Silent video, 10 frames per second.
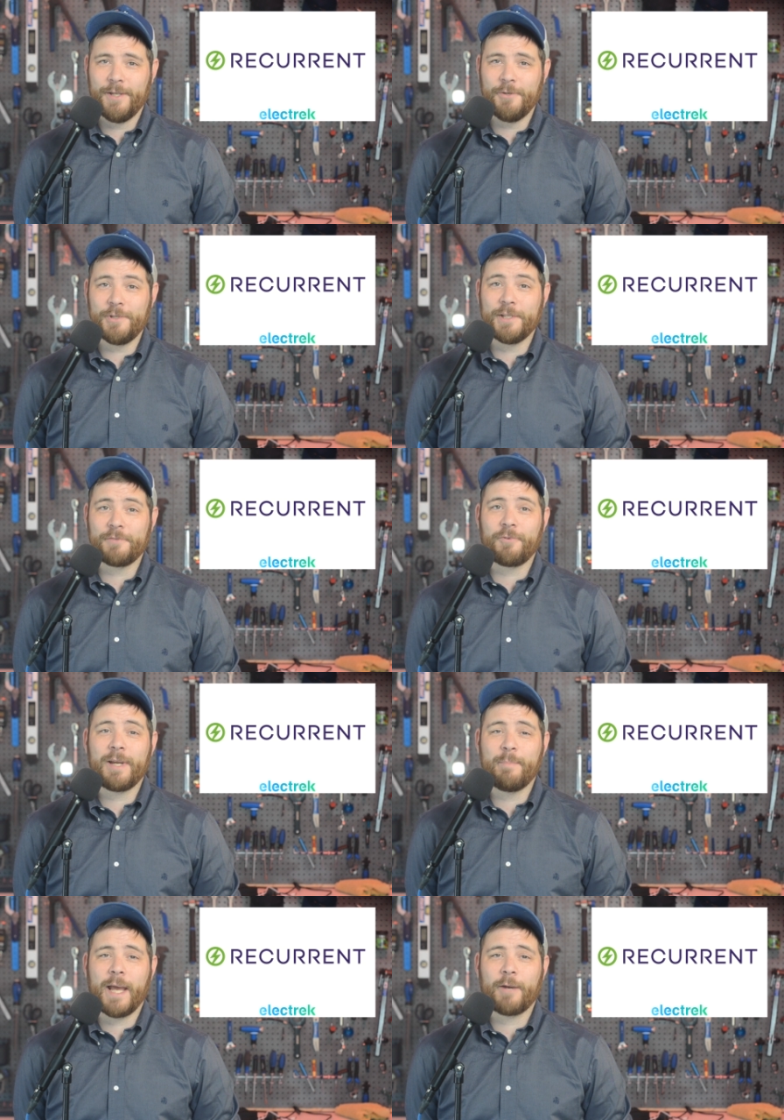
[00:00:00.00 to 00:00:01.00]
using its
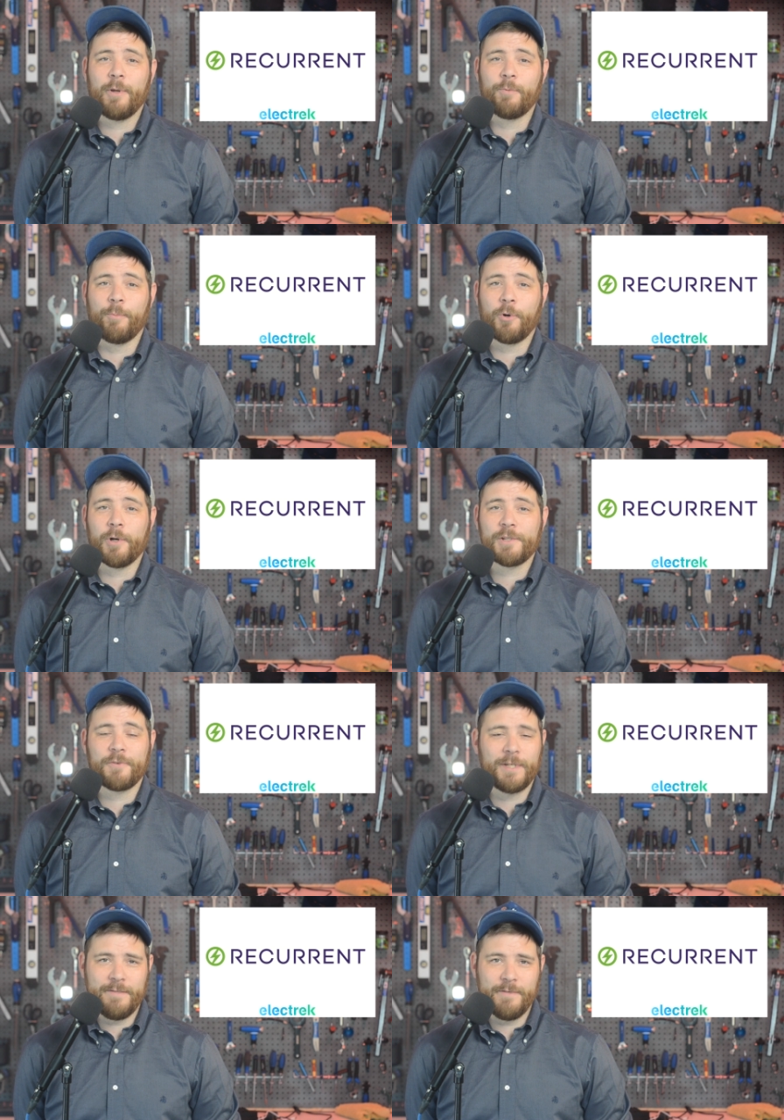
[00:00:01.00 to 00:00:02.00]
free battery reports
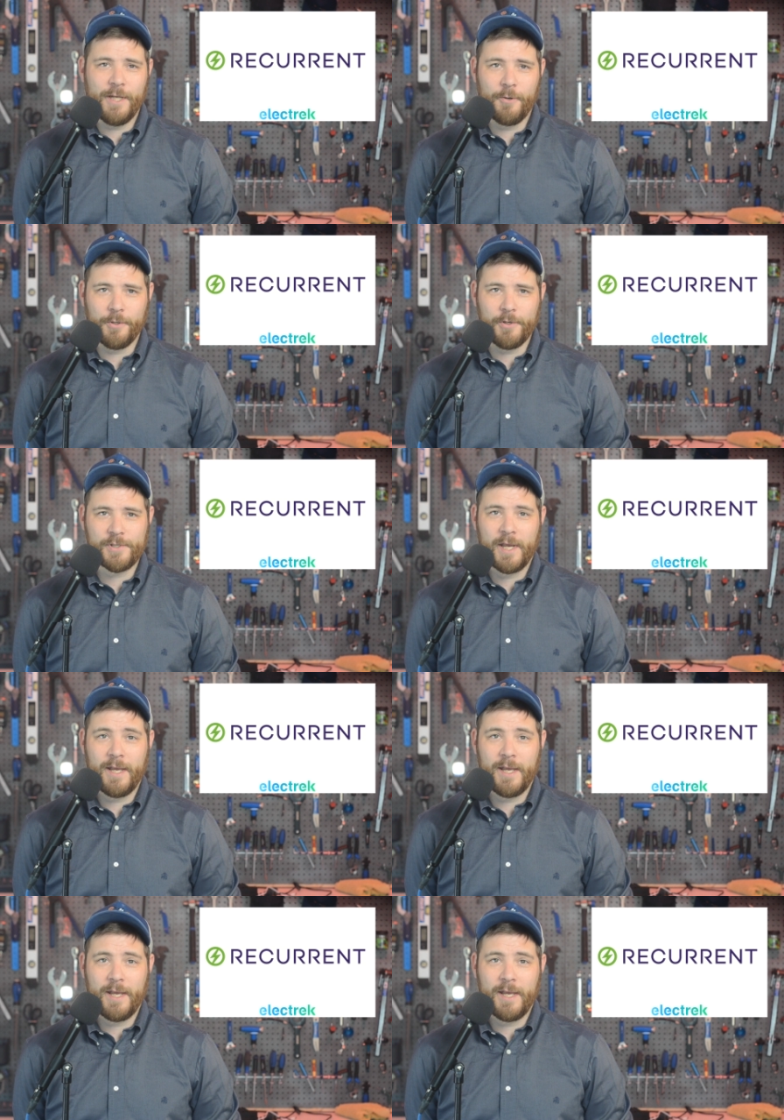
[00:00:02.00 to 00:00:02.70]
for EV owners.